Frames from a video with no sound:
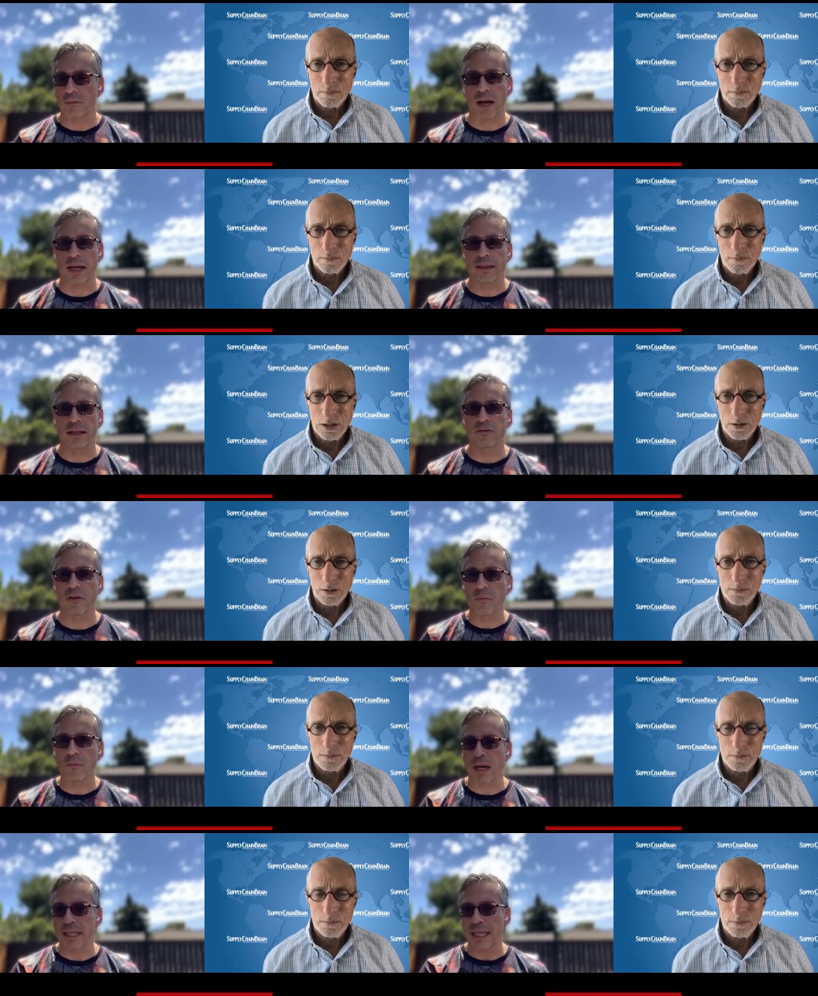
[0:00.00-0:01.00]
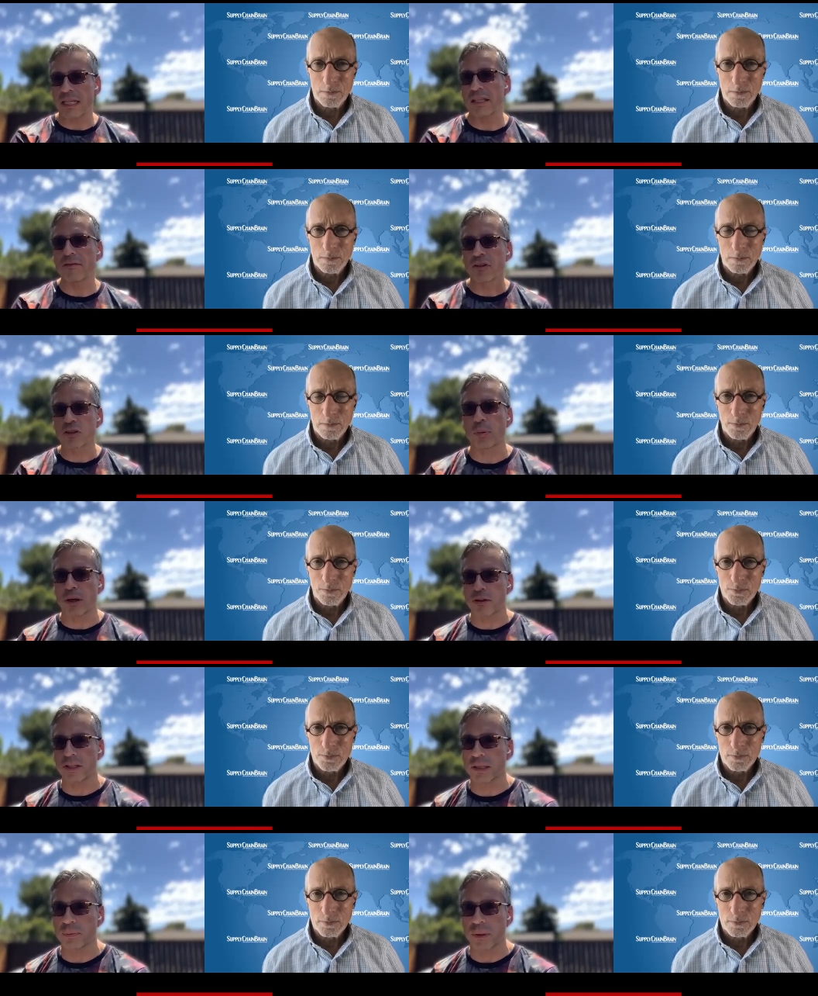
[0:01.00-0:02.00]
Speaker 1: right yeah. they're driven by the individual
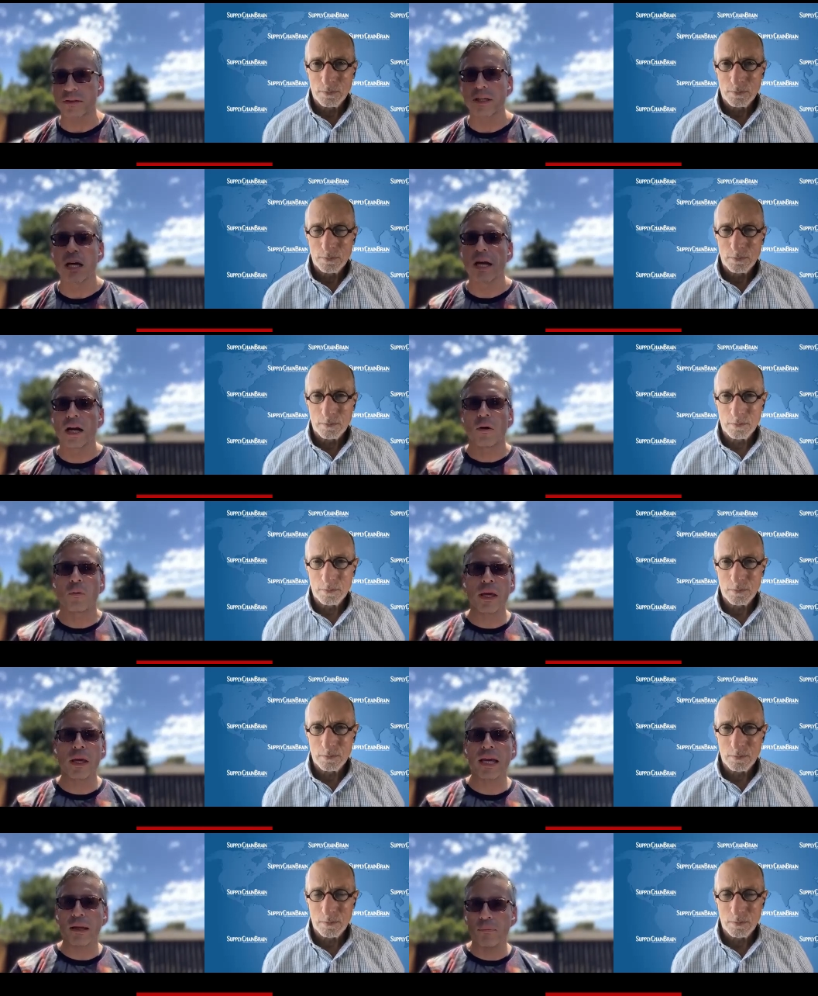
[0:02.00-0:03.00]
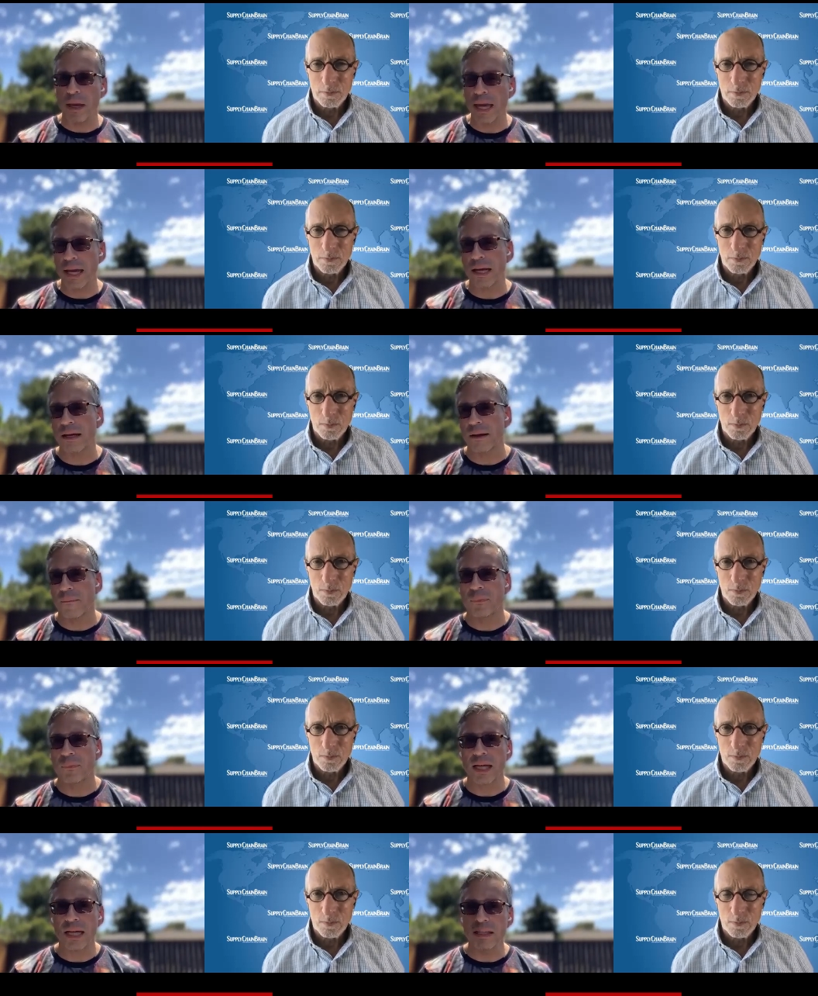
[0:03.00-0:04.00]
participants we can make
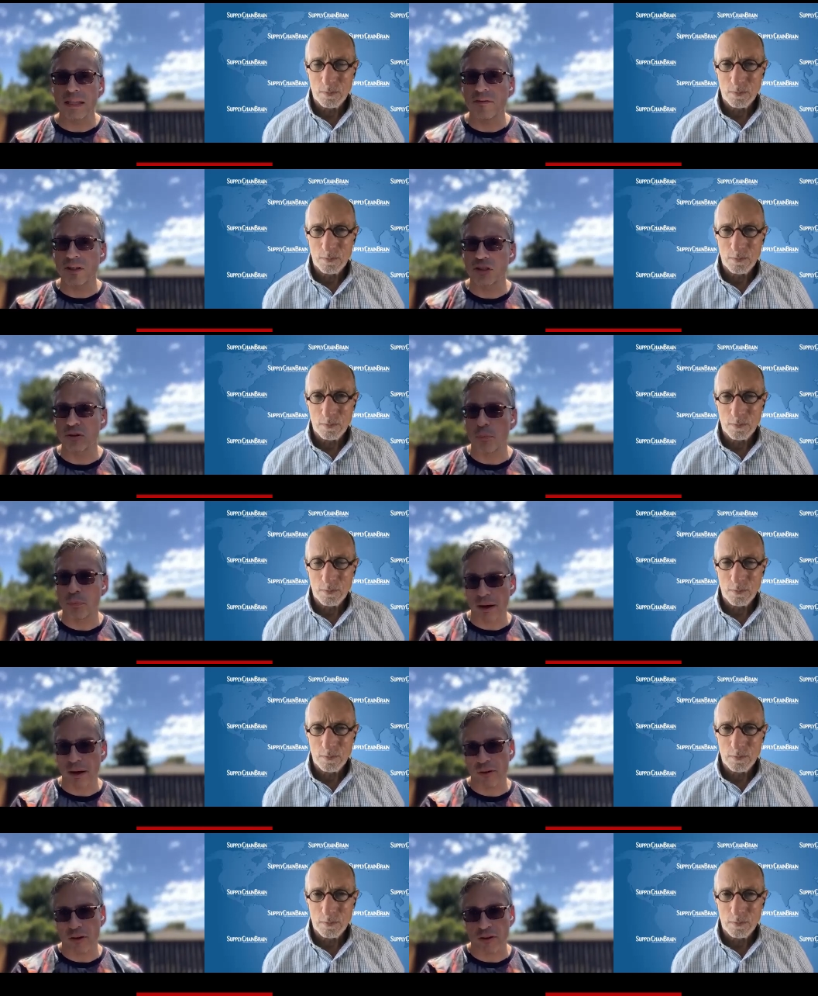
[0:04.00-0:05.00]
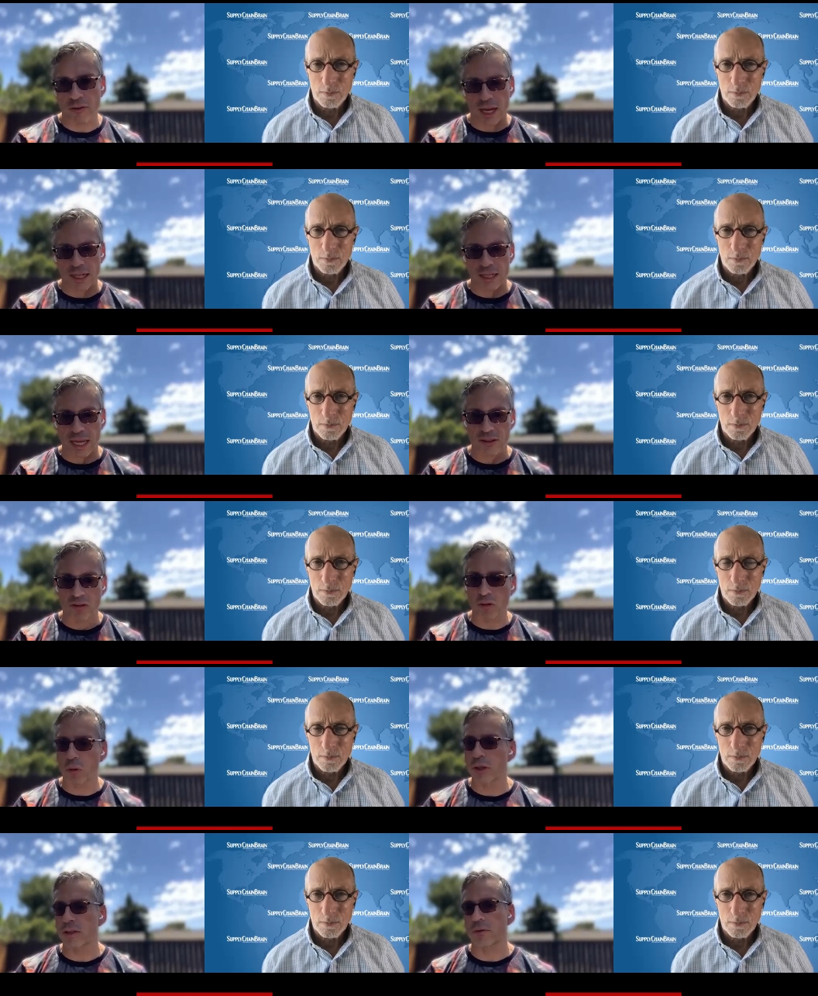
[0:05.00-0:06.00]
individual buffers and, and
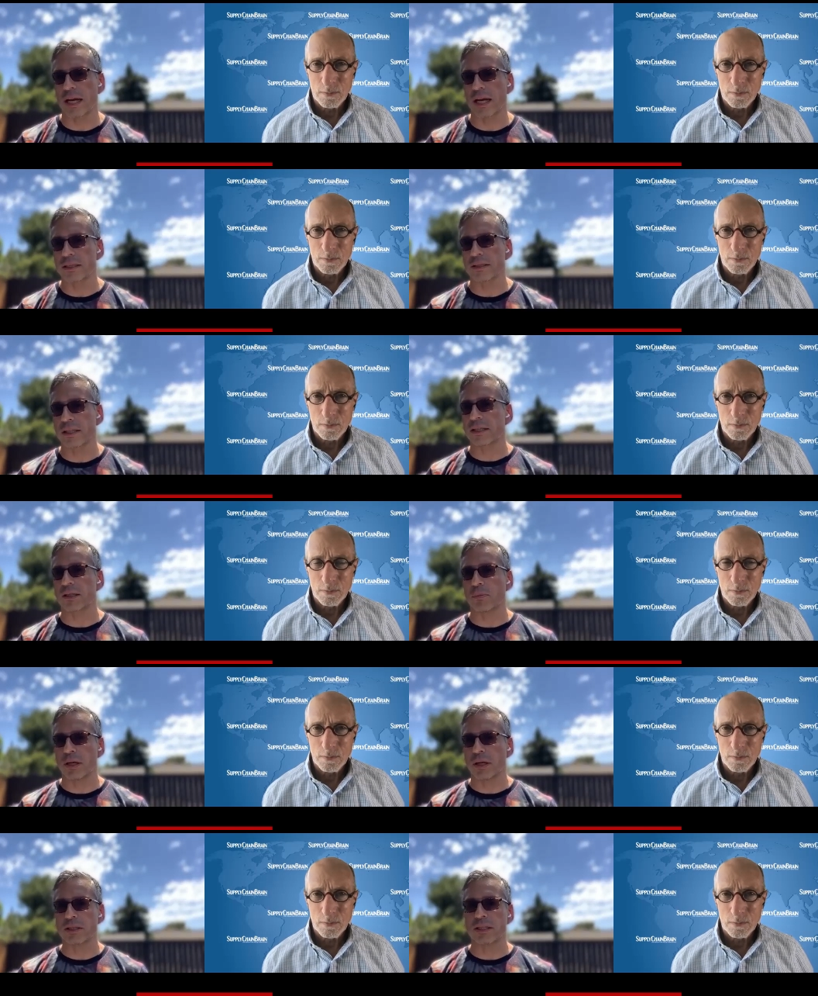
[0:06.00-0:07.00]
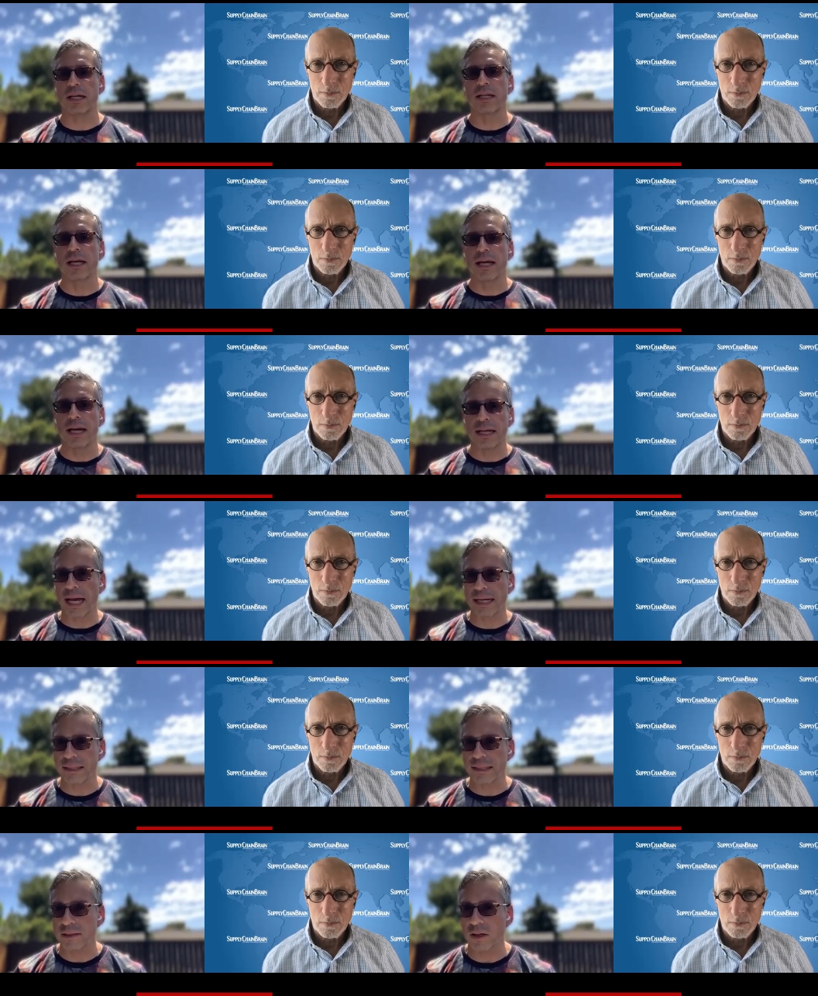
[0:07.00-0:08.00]
storage locations in the supply chain, in
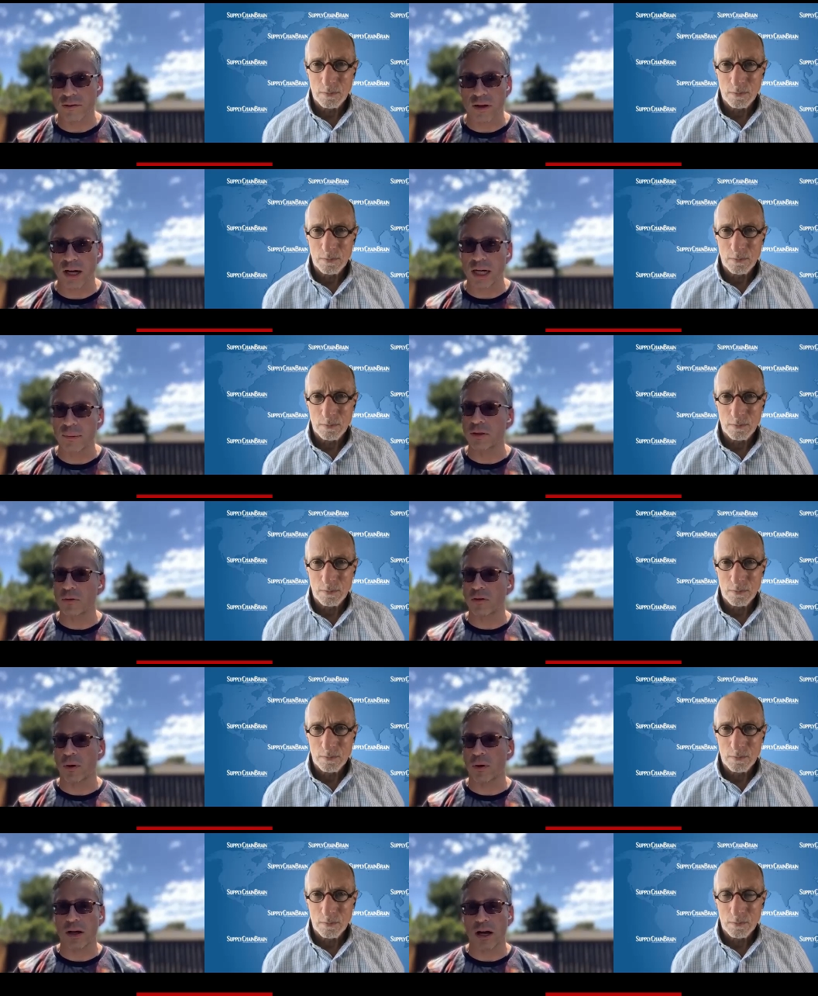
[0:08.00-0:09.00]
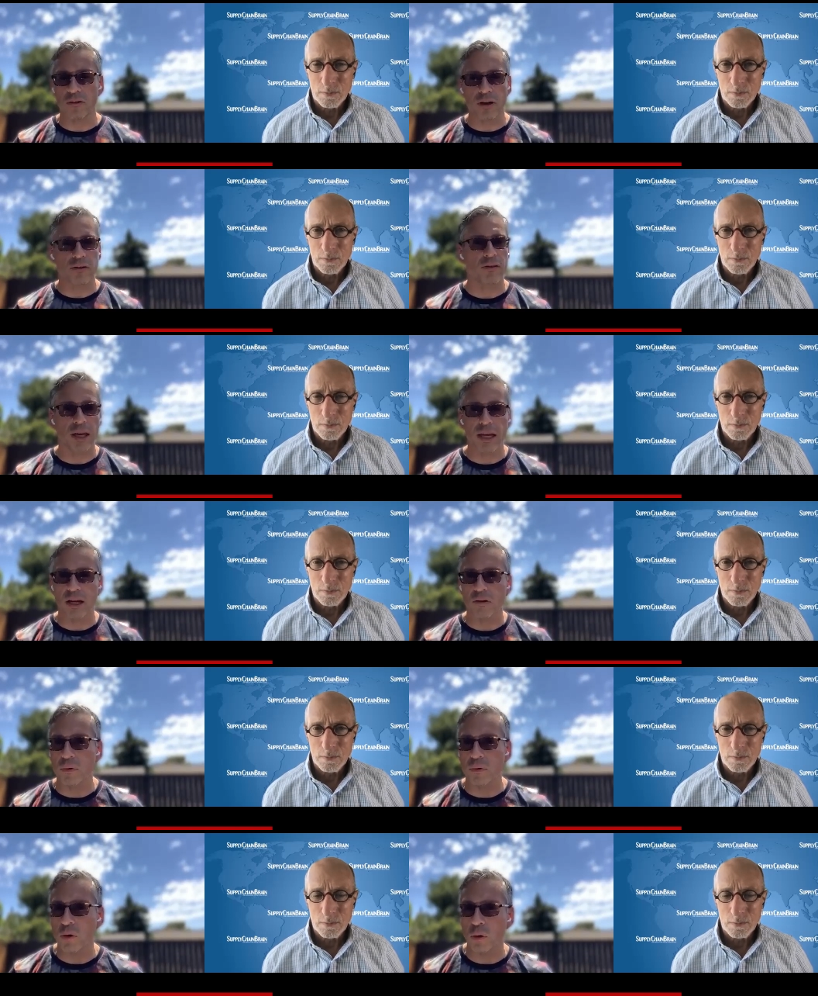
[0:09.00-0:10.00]
that sense, autonomous with smart contracts, they
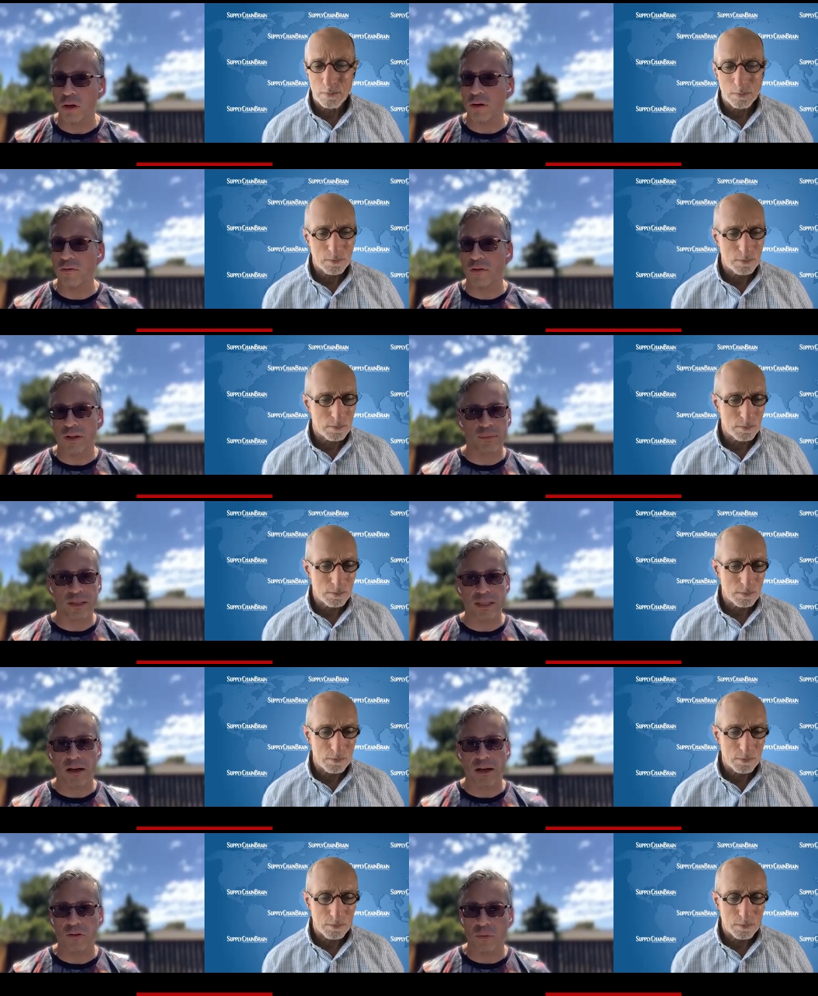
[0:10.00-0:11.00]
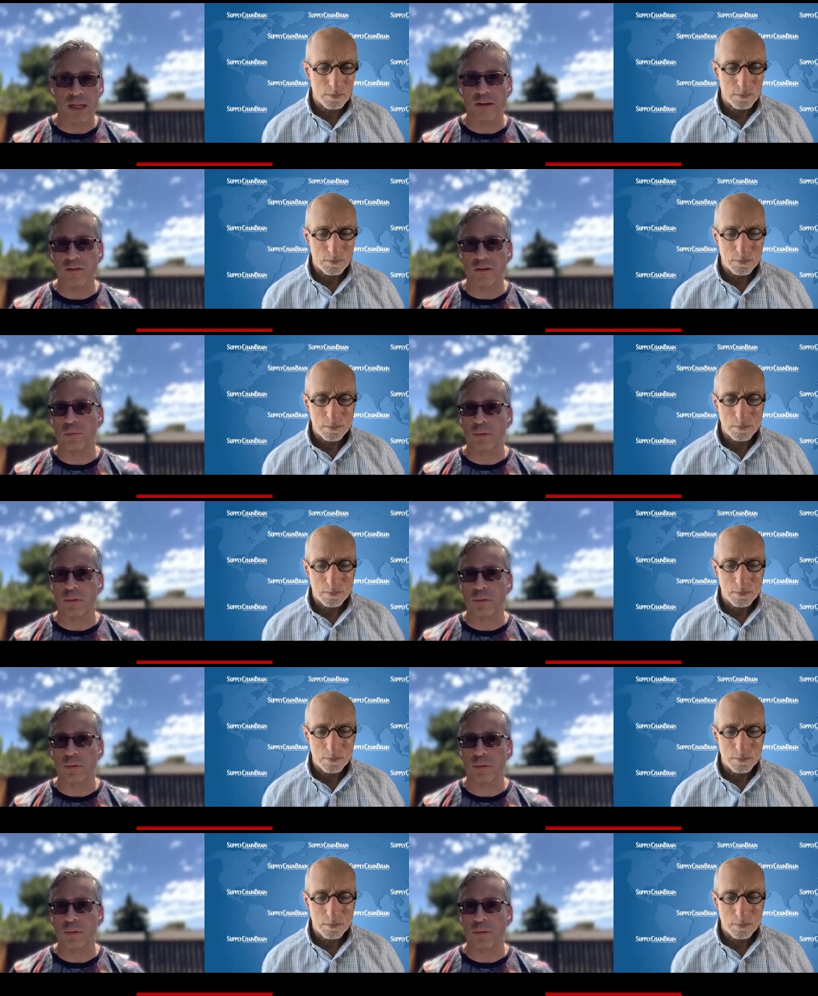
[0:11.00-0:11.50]
can reorder for themselves within